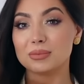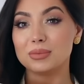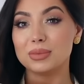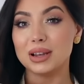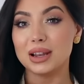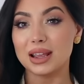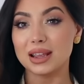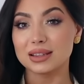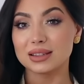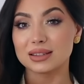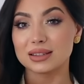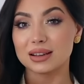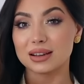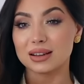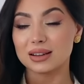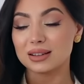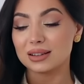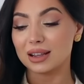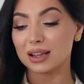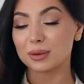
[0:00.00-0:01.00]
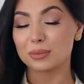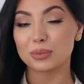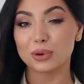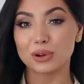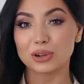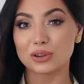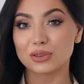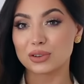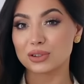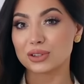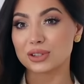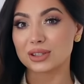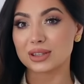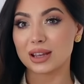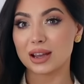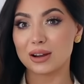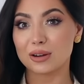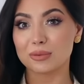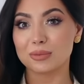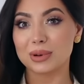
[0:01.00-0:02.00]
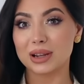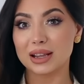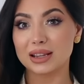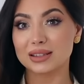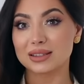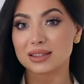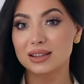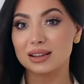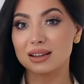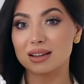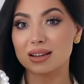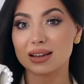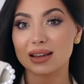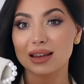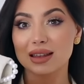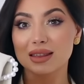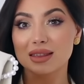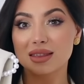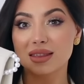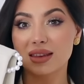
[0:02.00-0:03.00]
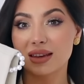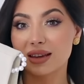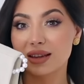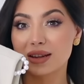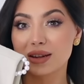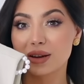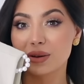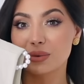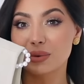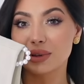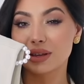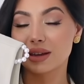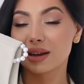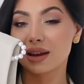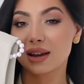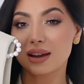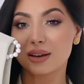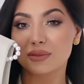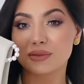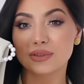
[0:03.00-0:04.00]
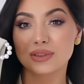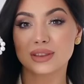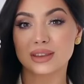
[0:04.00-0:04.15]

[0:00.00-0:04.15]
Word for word: blazer like bolero style blazer and then we have